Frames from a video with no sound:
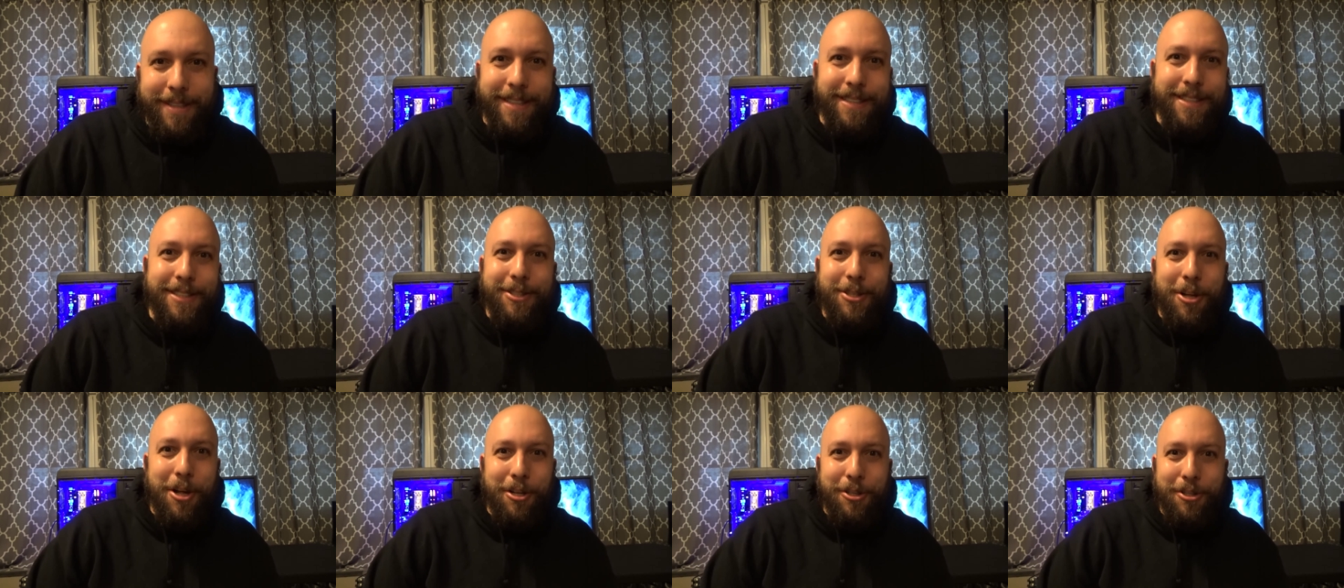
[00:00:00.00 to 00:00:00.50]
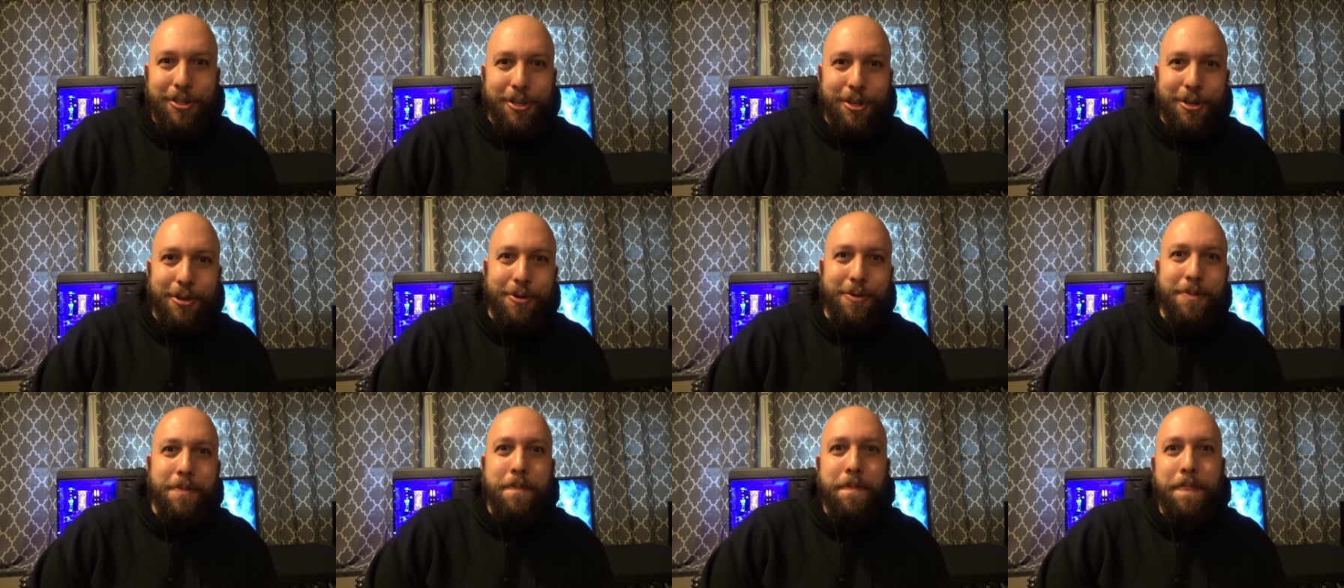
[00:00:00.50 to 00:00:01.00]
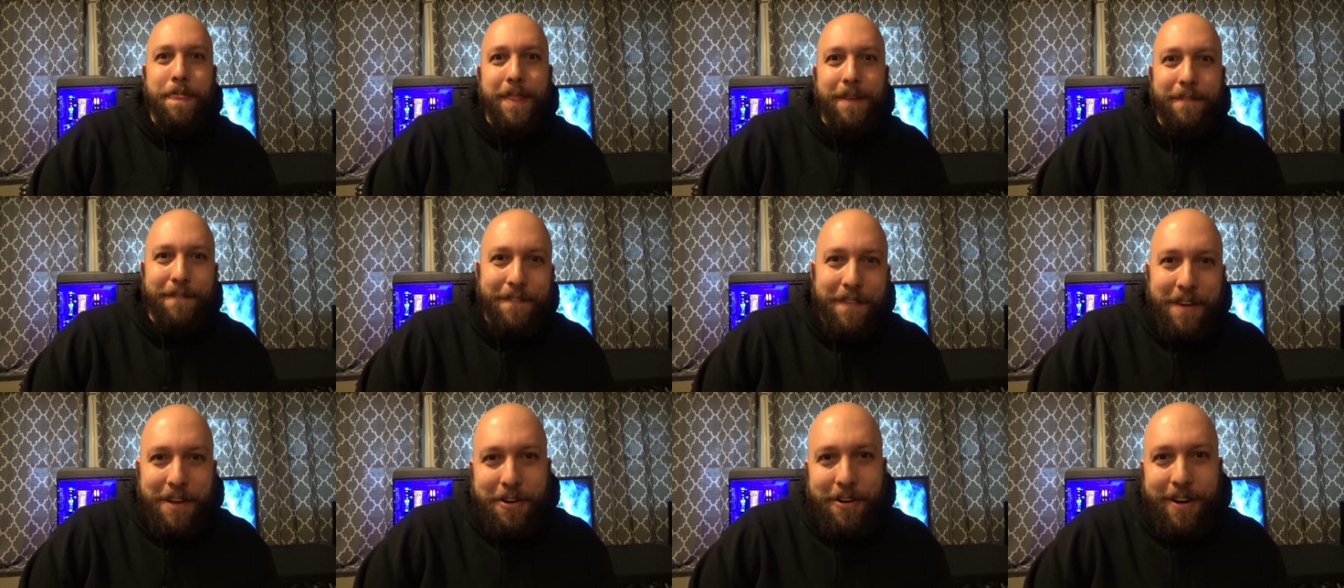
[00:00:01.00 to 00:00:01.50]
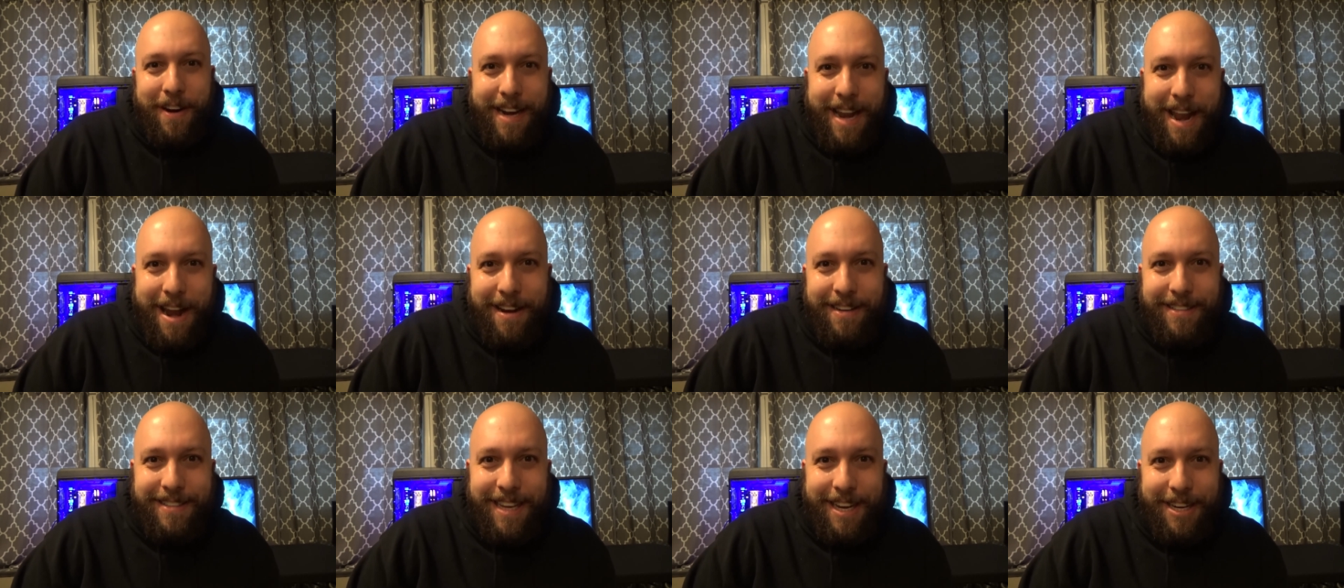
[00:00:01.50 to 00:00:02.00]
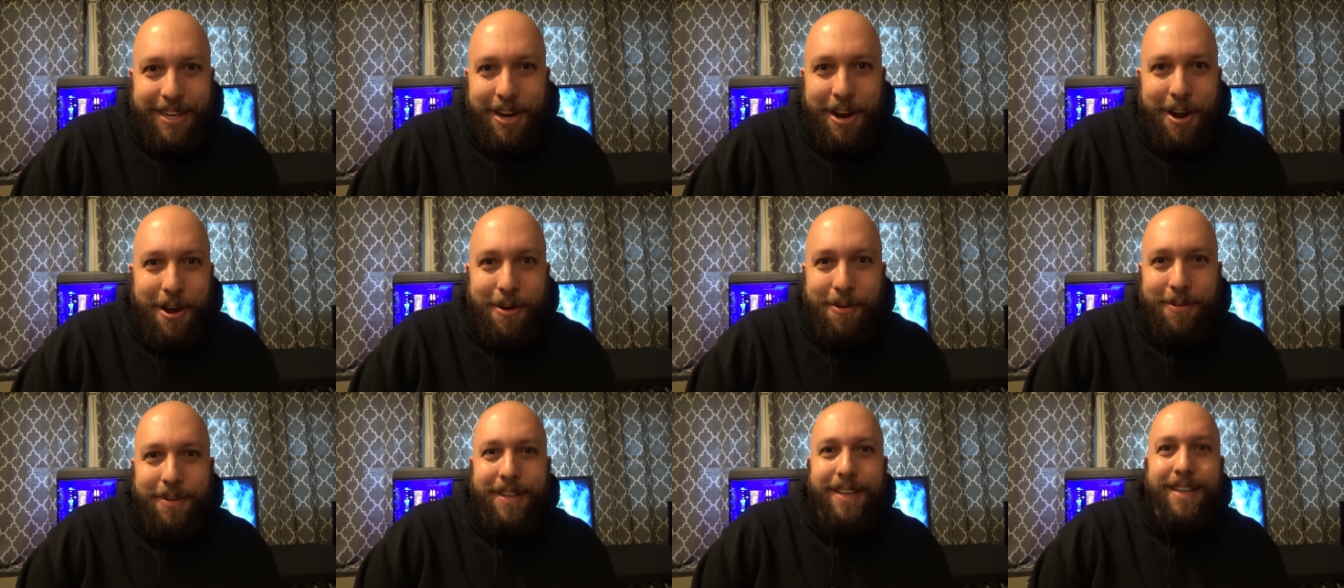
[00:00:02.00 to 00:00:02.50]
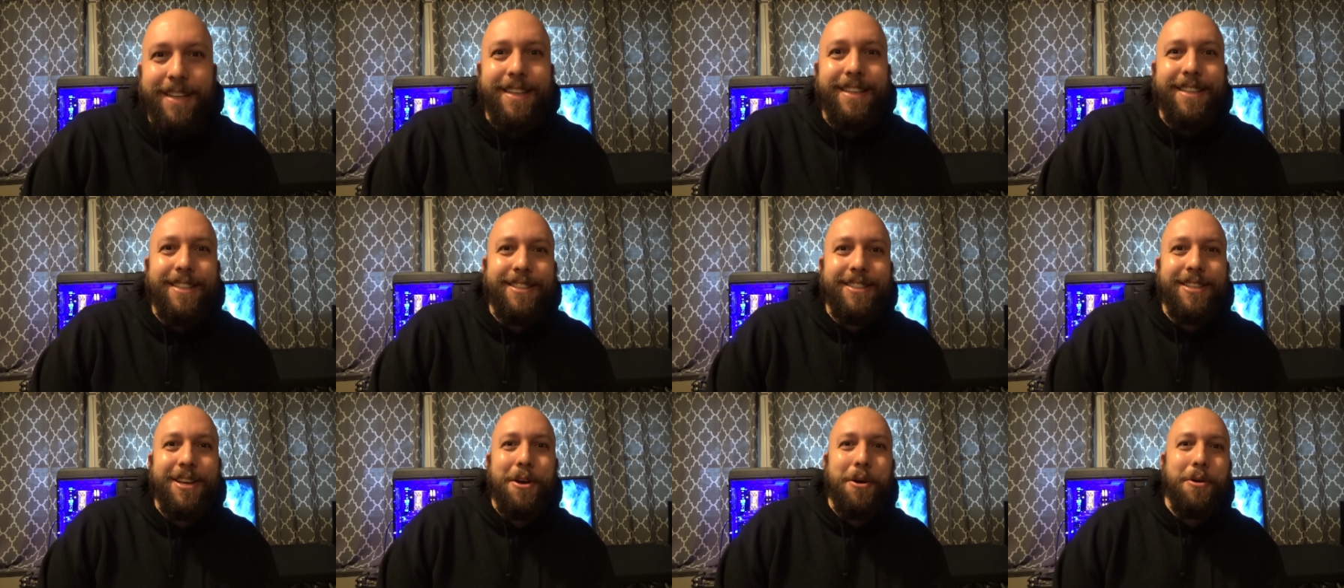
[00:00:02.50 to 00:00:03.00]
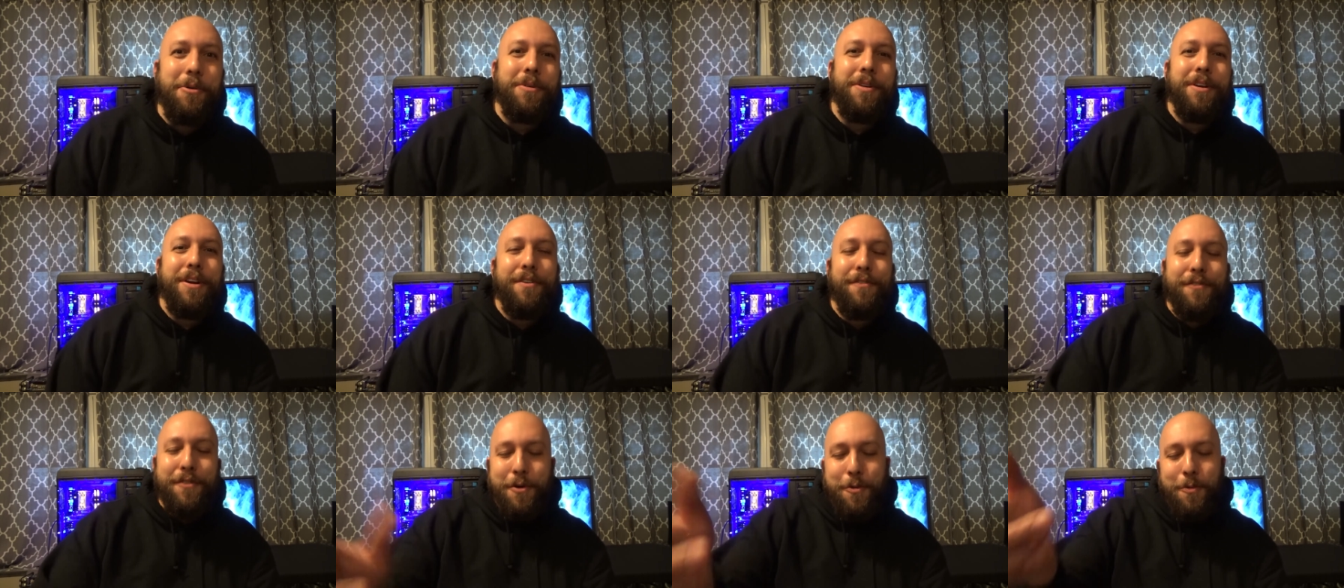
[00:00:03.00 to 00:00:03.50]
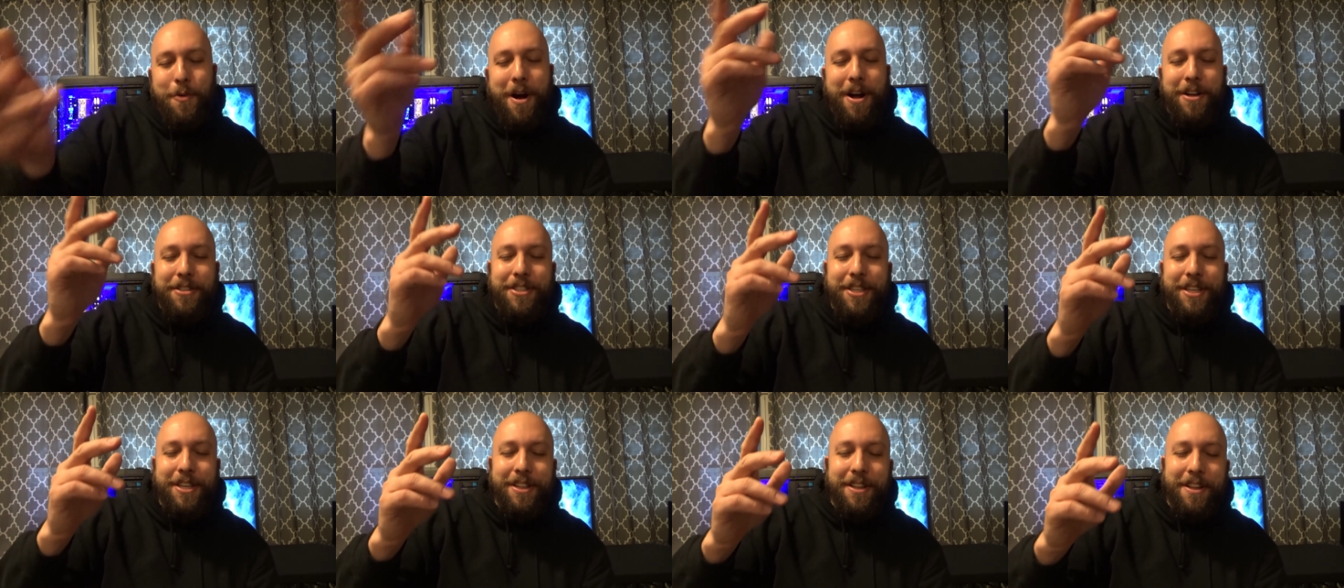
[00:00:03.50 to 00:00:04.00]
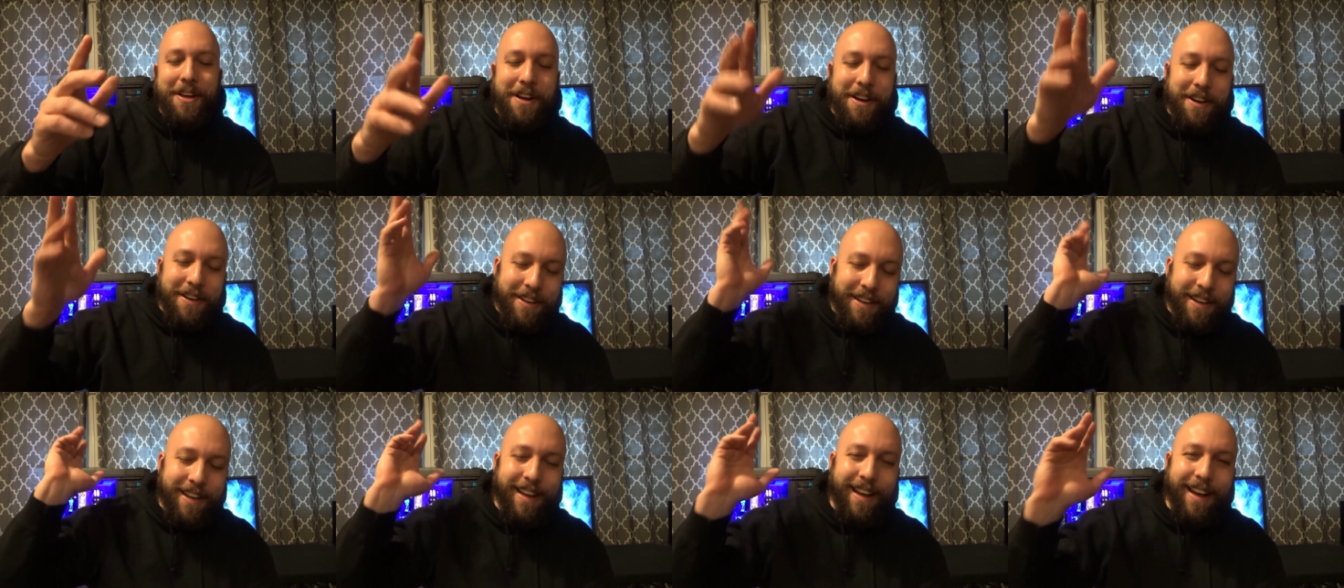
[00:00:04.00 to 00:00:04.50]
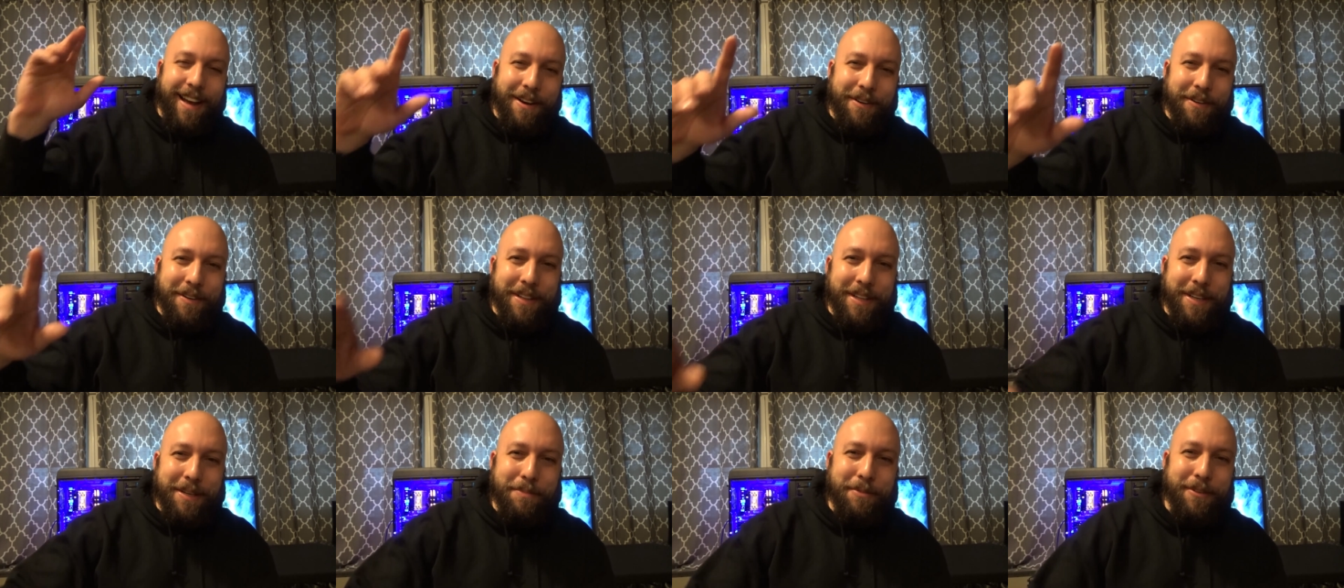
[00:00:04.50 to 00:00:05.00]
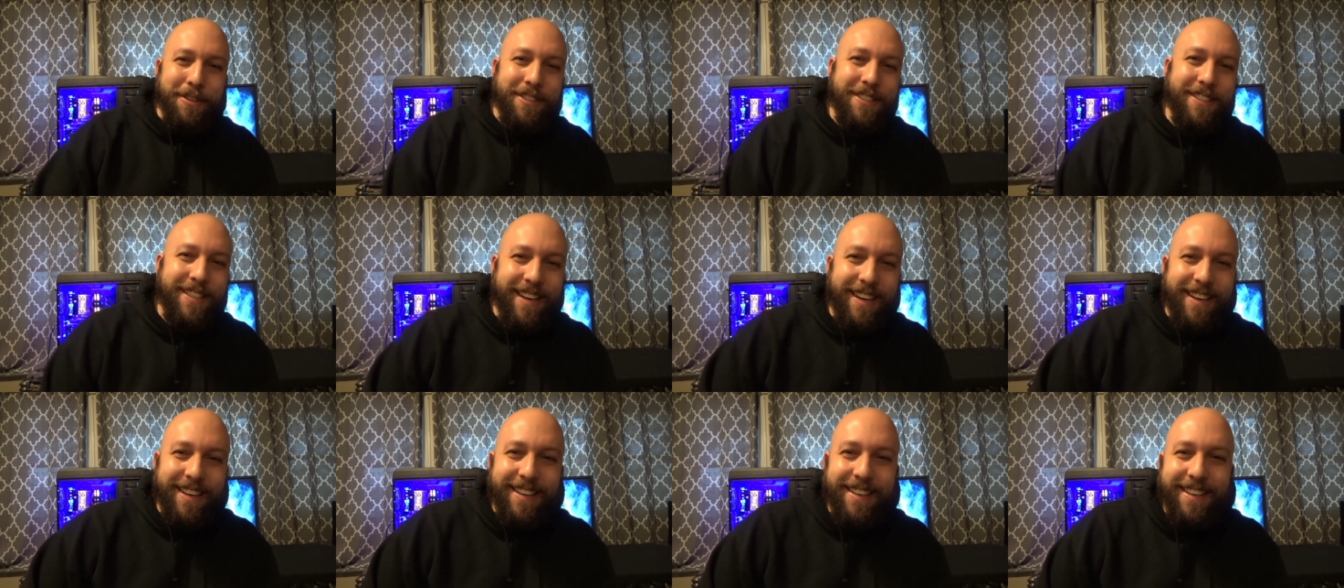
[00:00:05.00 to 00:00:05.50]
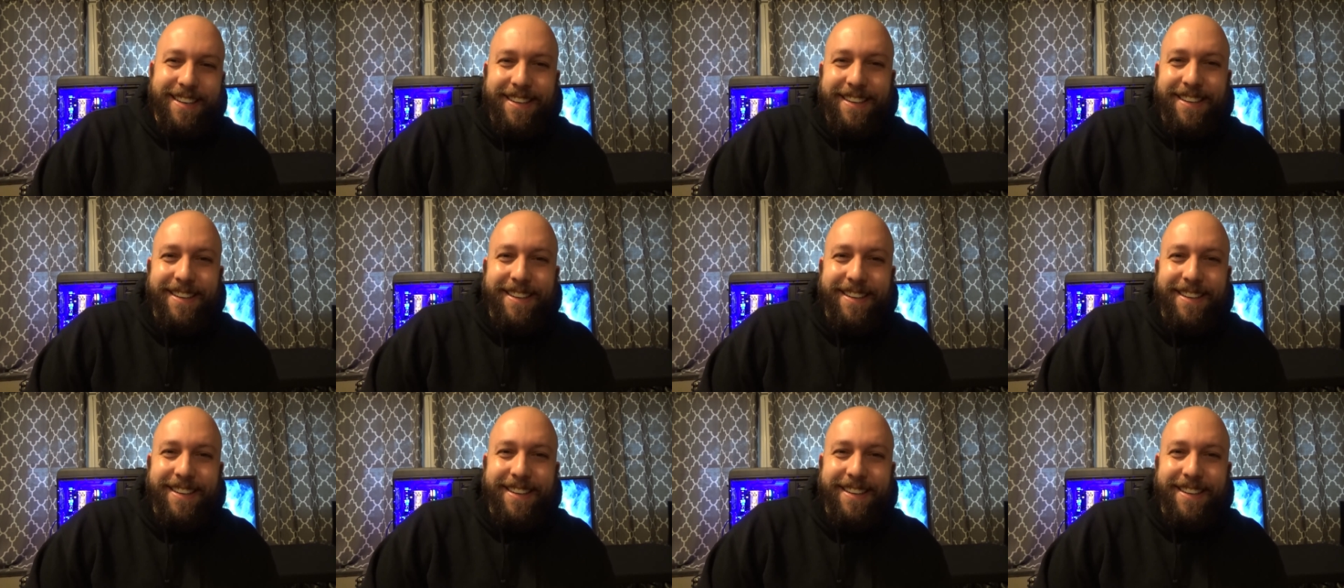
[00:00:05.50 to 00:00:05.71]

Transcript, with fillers: This is all new, figuring it out as I go, so if you're watching along, I really appreciate it.